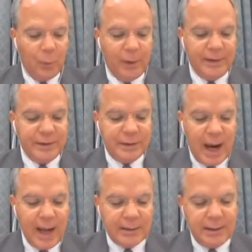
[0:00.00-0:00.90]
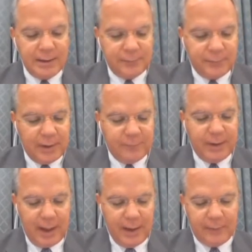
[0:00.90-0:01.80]
when the
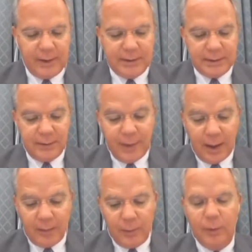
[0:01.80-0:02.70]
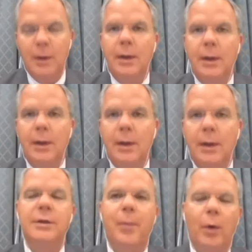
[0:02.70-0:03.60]
scientific evidence is available
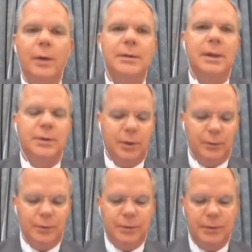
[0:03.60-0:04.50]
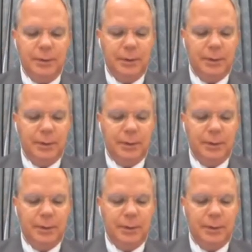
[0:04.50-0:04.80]
to support such use.